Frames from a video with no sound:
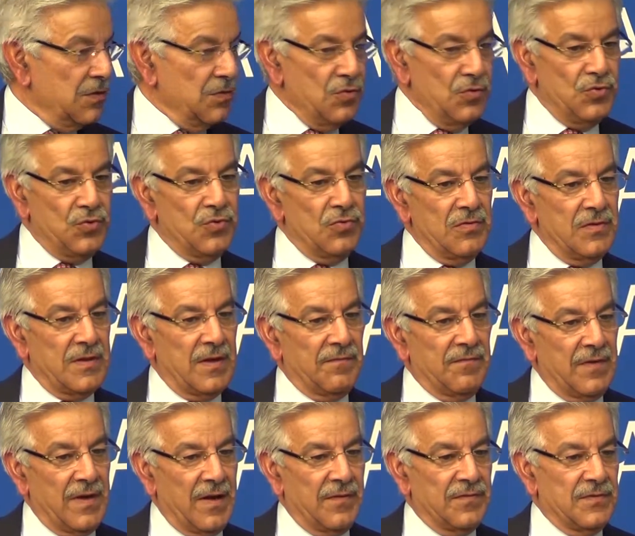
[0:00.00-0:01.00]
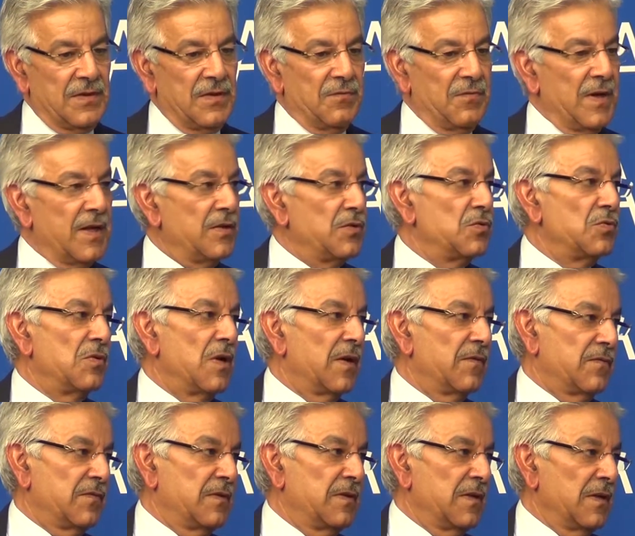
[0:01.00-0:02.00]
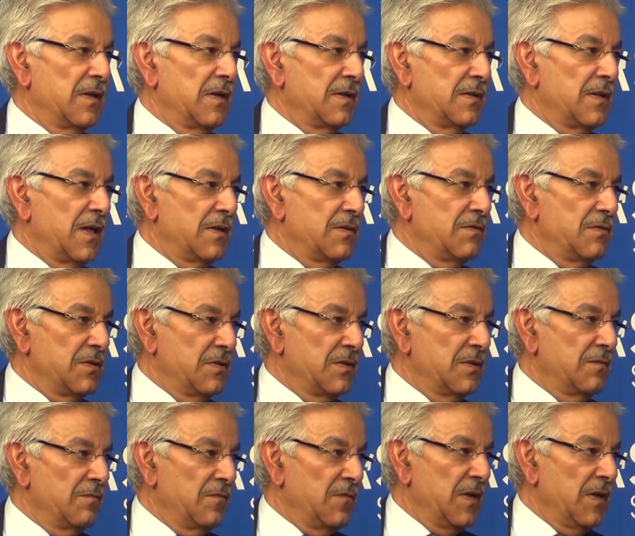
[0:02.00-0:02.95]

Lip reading: You shouldn't have left the way you left that region